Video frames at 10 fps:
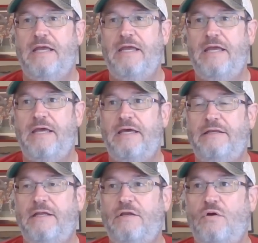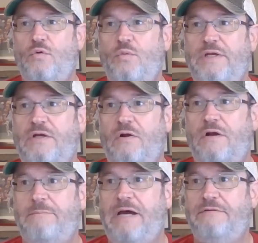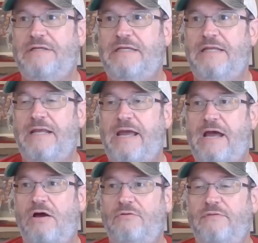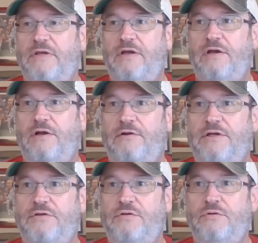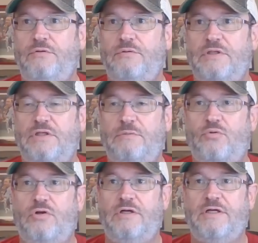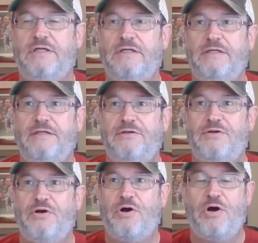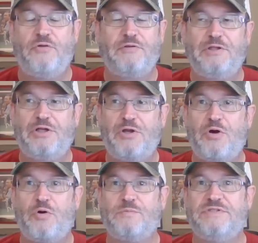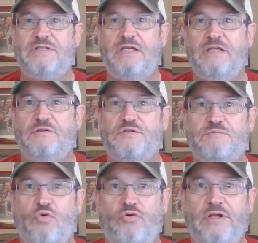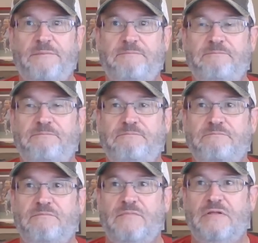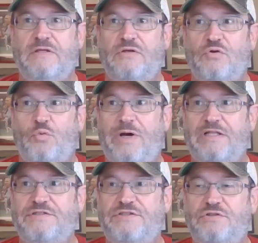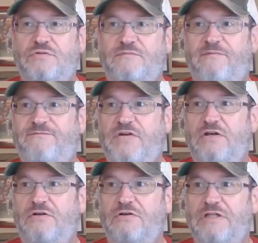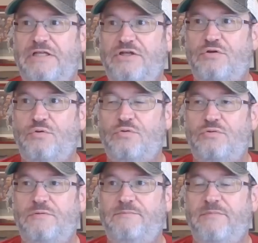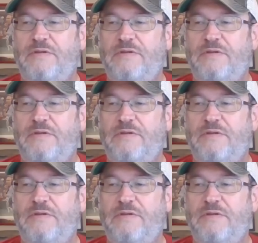And I know we are about to get out there and do a little work on the little homestead this morning while it's still fairly cool.